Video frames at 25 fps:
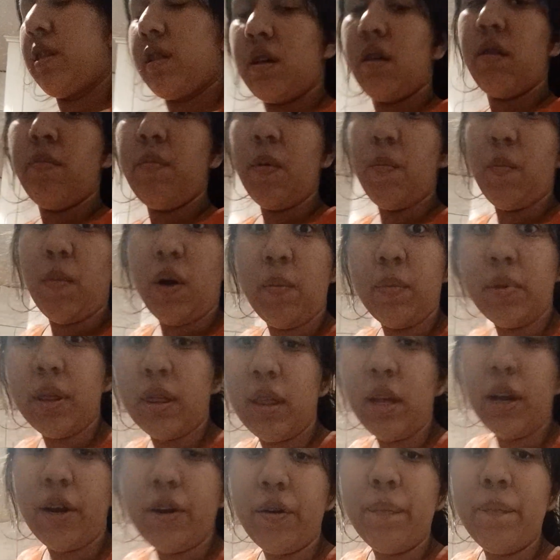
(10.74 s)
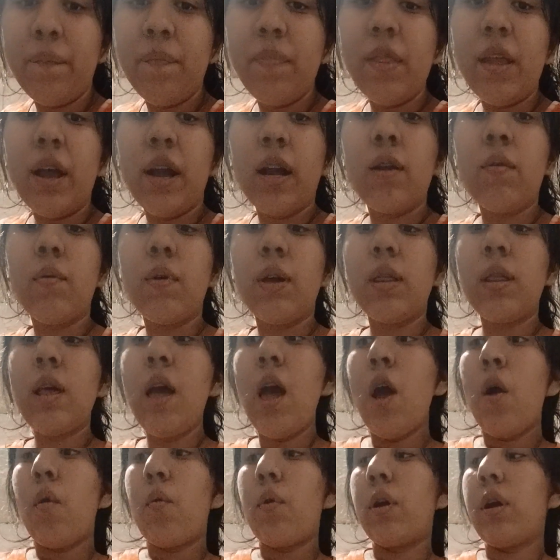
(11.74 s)
it's mom is there anyways
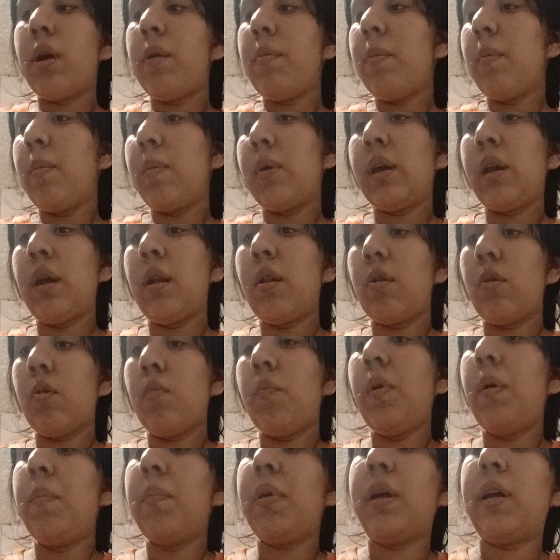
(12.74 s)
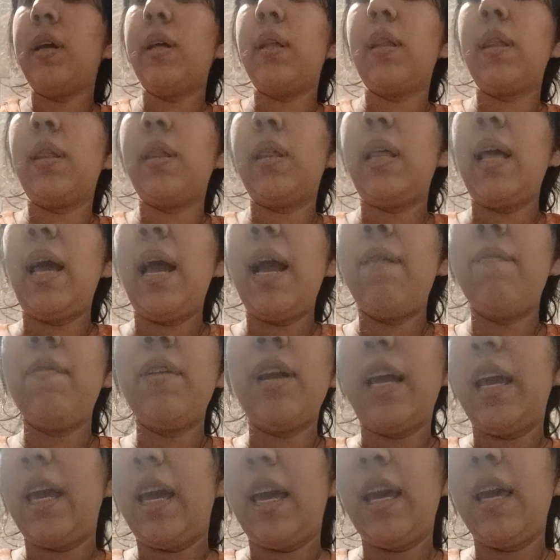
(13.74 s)
we're gonna be making sopa because i
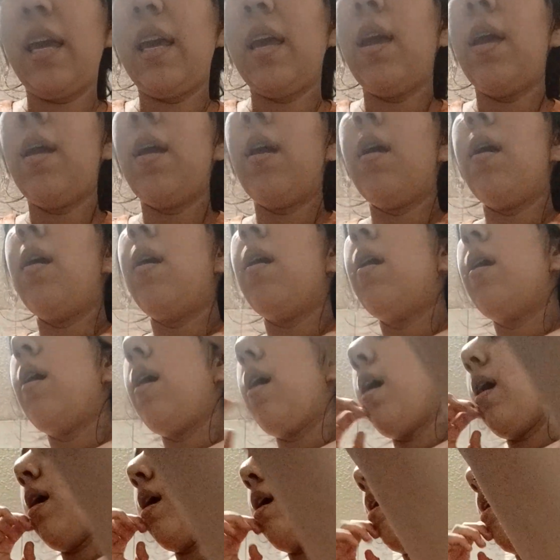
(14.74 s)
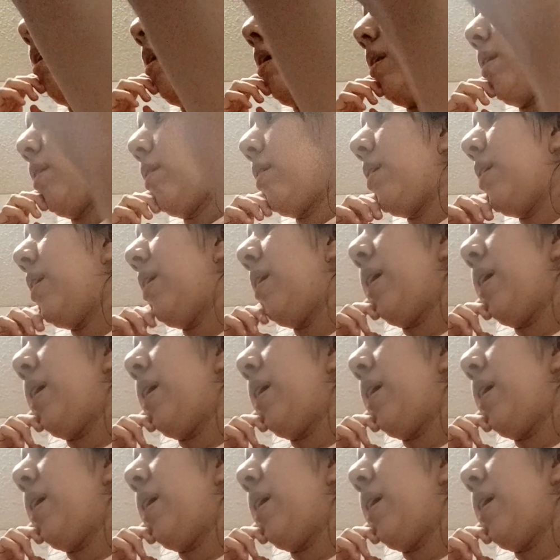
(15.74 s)
haven't ate and